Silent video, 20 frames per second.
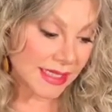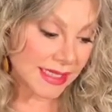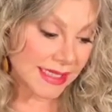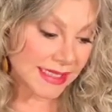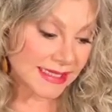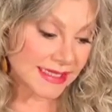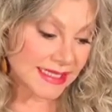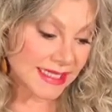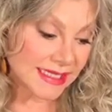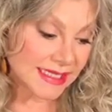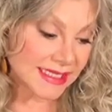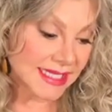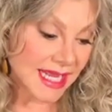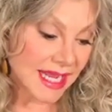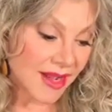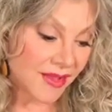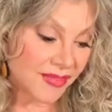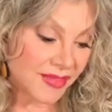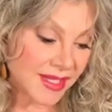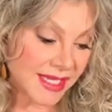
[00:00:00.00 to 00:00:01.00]
It says,
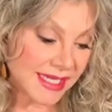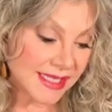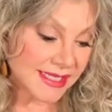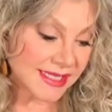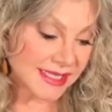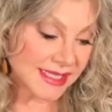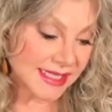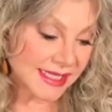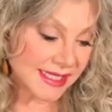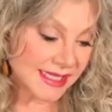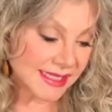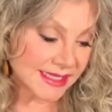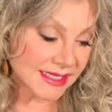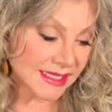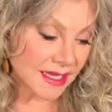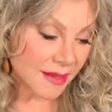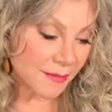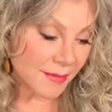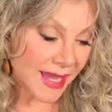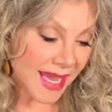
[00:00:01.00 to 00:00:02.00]
"These things
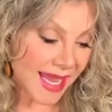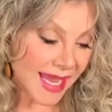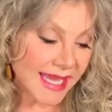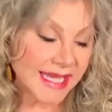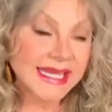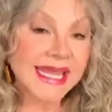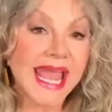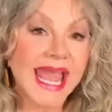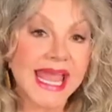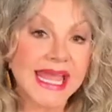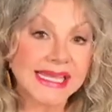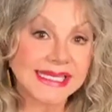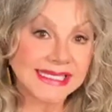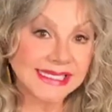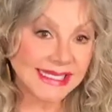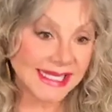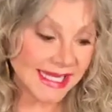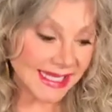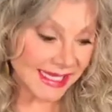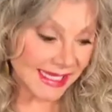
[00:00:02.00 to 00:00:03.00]
command and
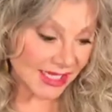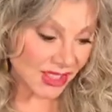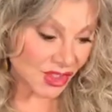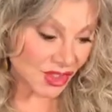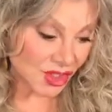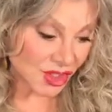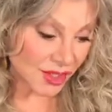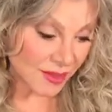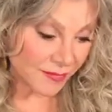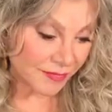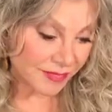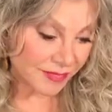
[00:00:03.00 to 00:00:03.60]
teach.